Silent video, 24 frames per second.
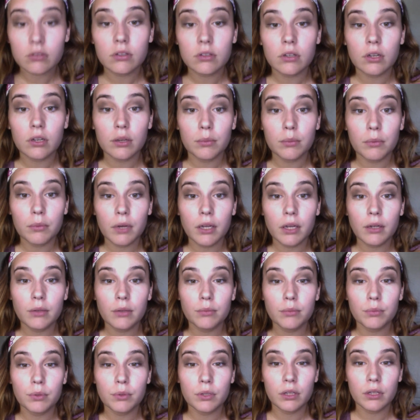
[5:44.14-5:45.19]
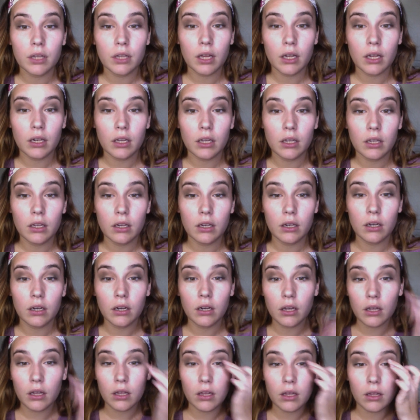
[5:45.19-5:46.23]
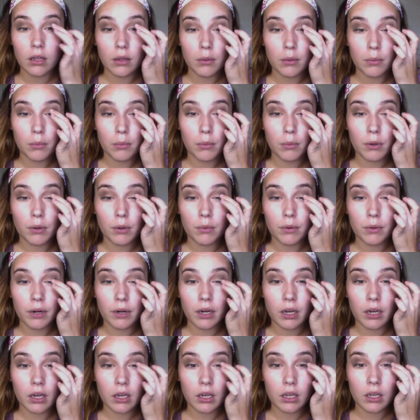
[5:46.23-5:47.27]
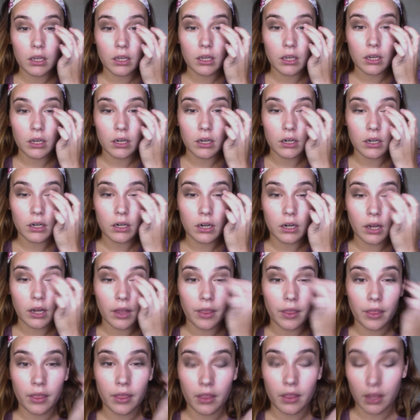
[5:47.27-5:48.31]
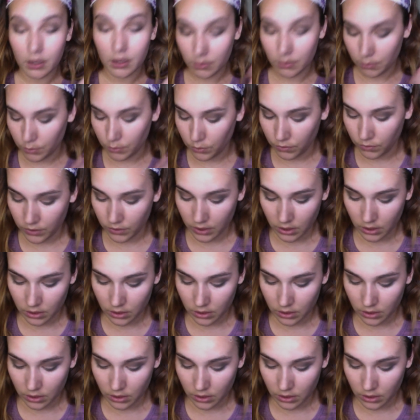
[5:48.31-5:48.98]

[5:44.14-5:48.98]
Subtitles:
I might put that in right here and then move it.